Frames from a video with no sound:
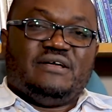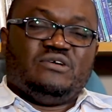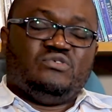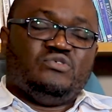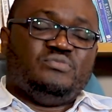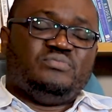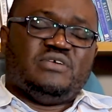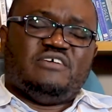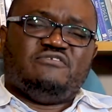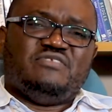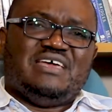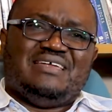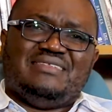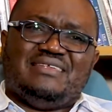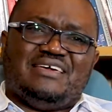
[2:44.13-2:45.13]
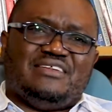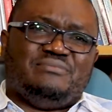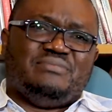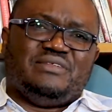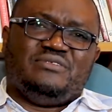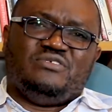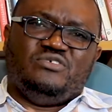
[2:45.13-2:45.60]
groups have done that,
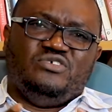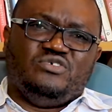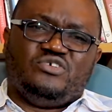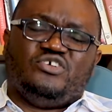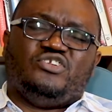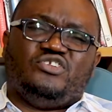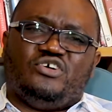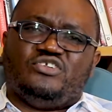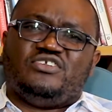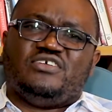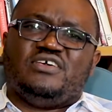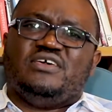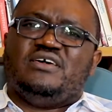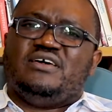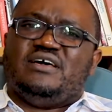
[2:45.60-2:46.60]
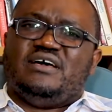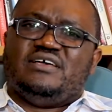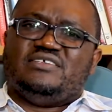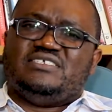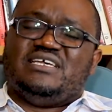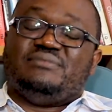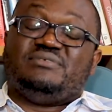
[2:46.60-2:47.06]
but you cannot
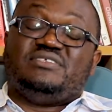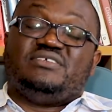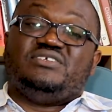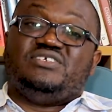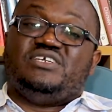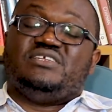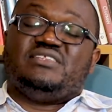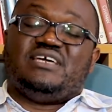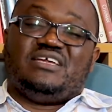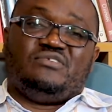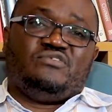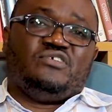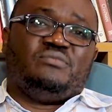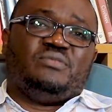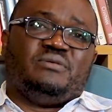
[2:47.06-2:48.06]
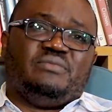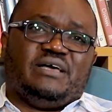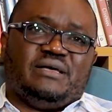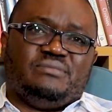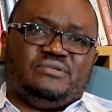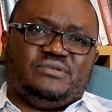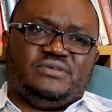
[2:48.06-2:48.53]
substantiate that from the
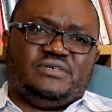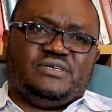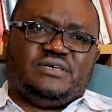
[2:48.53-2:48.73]
Bible.